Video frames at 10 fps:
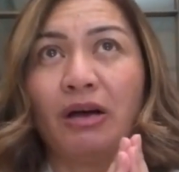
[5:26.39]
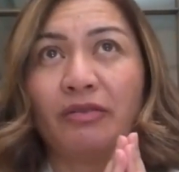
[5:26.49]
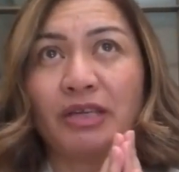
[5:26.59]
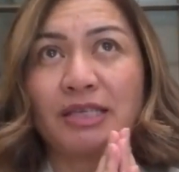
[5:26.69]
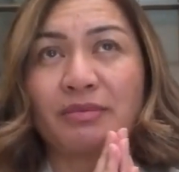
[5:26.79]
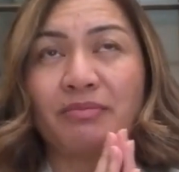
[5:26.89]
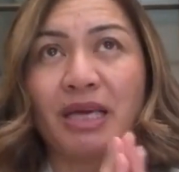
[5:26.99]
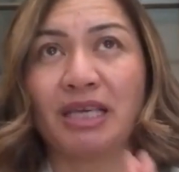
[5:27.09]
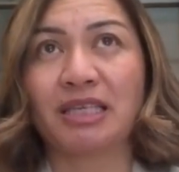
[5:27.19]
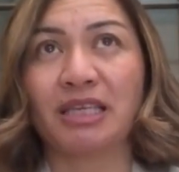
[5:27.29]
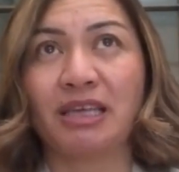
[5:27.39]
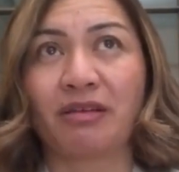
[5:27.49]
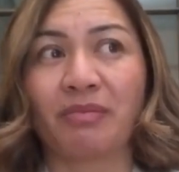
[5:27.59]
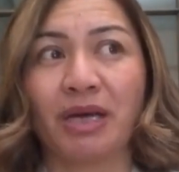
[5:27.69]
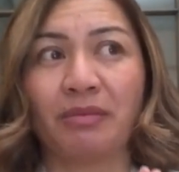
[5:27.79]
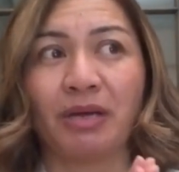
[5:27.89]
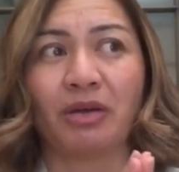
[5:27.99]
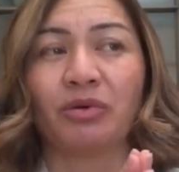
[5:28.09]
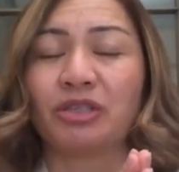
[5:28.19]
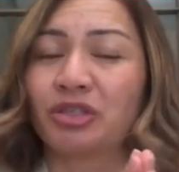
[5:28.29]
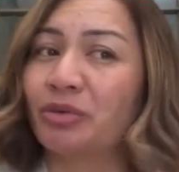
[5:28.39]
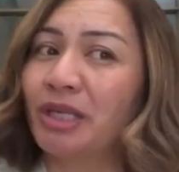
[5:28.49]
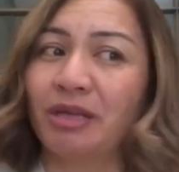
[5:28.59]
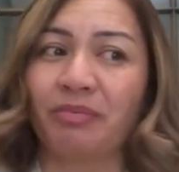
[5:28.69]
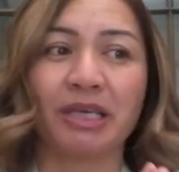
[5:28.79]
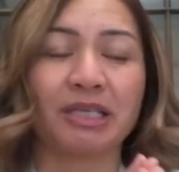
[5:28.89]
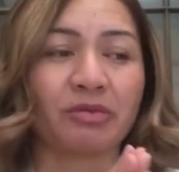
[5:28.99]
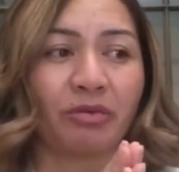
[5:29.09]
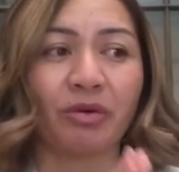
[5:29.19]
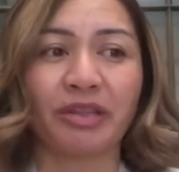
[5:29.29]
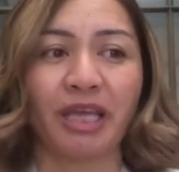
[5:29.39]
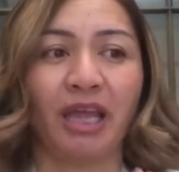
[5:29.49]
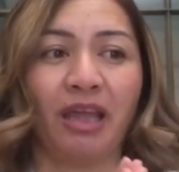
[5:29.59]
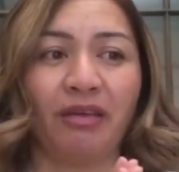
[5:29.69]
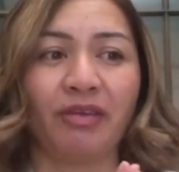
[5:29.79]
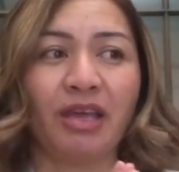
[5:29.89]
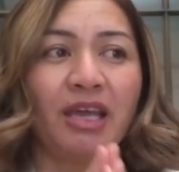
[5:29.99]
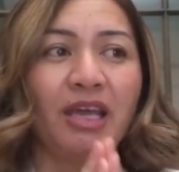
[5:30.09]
of these amazing young mama who are doing their best with what they have